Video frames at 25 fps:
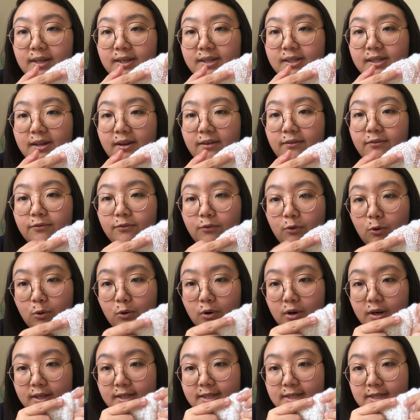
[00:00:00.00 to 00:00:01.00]
is a
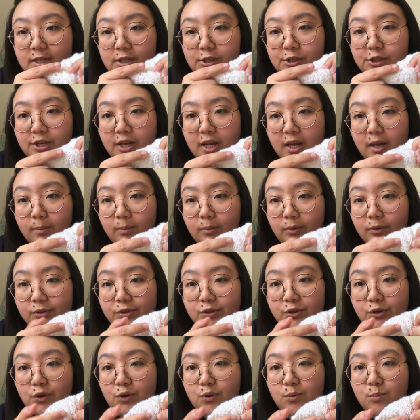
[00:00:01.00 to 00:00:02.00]
4-stitch cable.
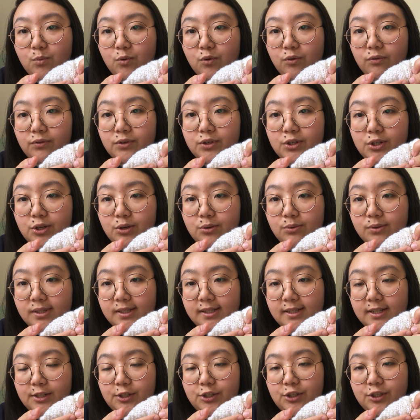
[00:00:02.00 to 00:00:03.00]
So you move 2
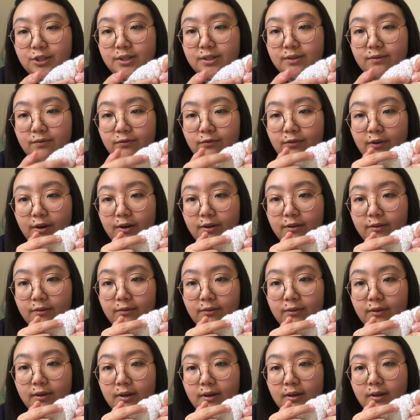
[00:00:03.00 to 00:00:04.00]
stitches in front of,
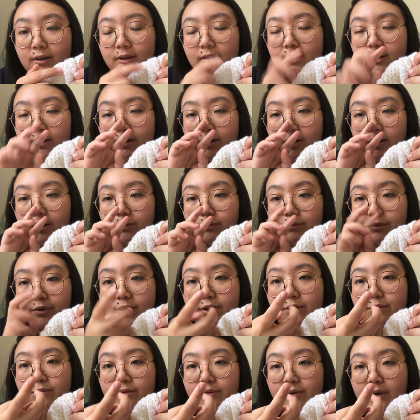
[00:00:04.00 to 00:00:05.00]

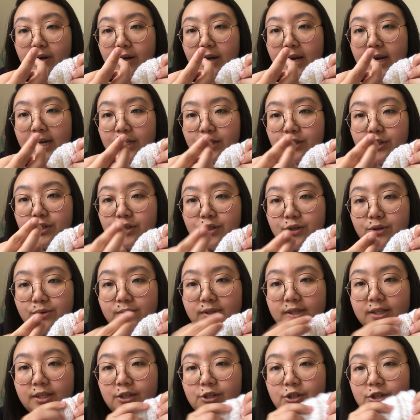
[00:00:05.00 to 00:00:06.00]
rearrange 2
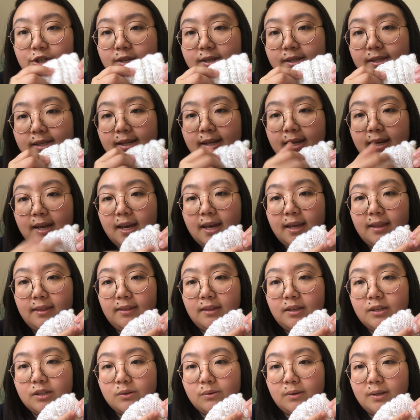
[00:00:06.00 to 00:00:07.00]
stitches. And
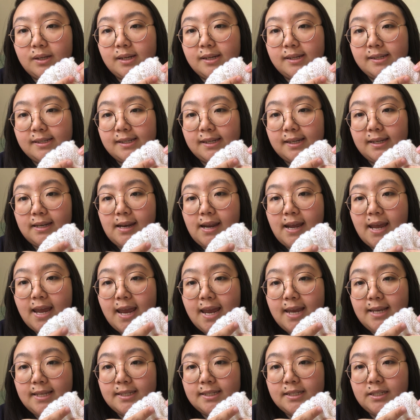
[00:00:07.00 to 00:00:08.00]
this one is an
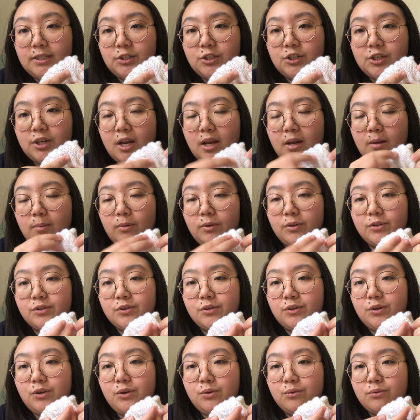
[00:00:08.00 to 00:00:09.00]
8-stitch cable.
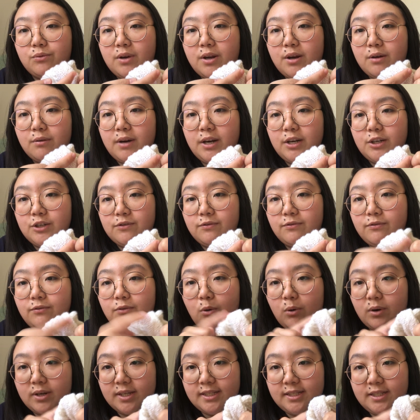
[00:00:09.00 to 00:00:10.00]
So you rearrange
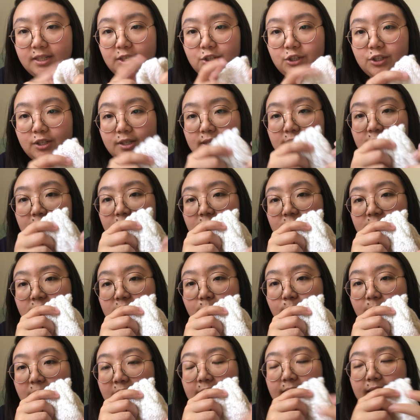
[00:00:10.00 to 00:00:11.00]
4 stitches
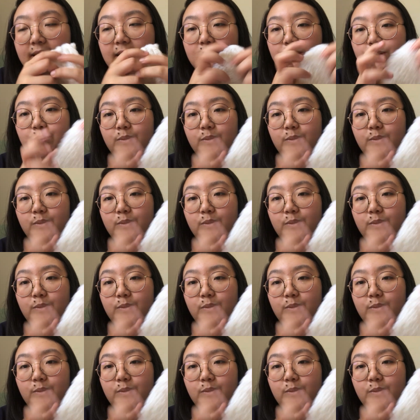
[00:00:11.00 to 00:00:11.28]
to make that